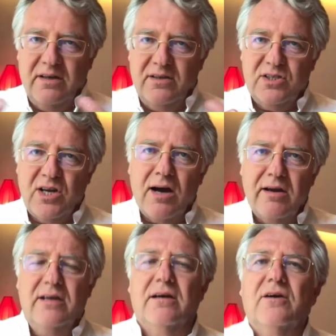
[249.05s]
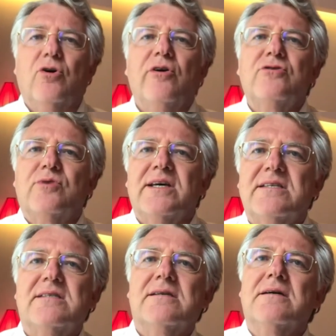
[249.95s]
stark
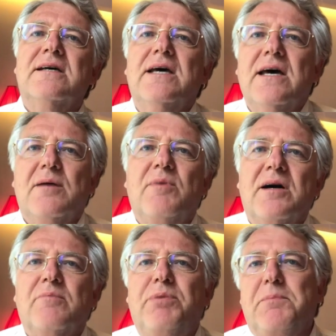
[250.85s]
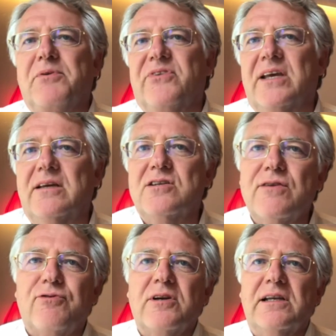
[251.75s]
contrasts among people thinking
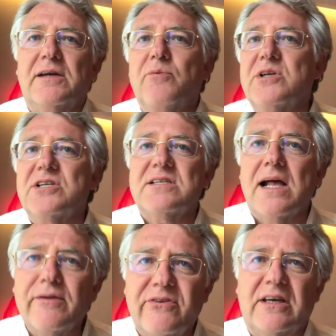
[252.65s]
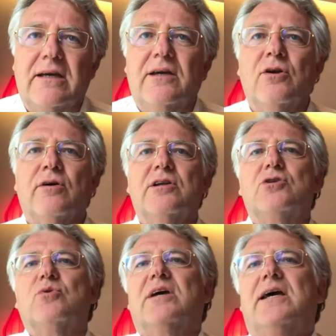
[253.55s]
differently, which is healthy in order
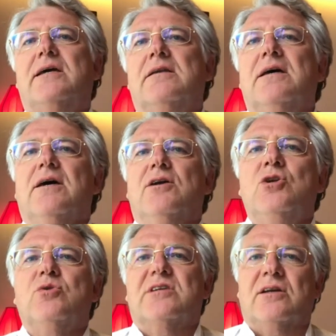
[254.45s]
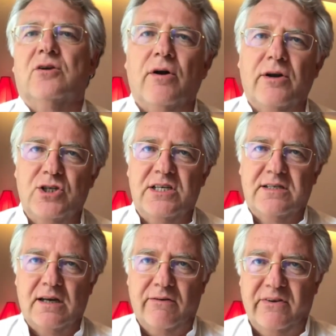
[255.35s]
to gain new
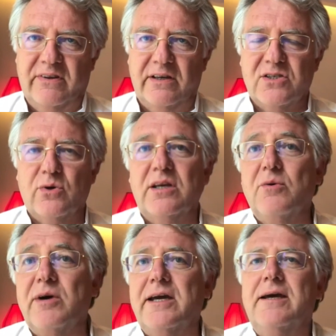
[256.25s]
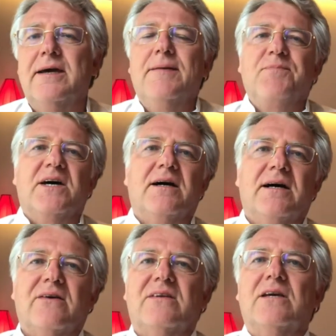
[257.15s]
technologies and everything. So in a way,
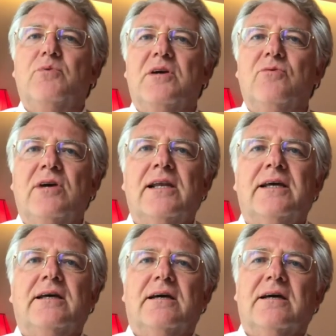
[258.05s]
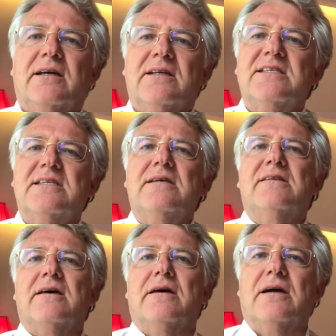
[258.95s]
I think we really can see
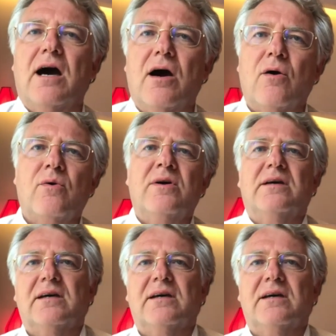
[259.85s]
there how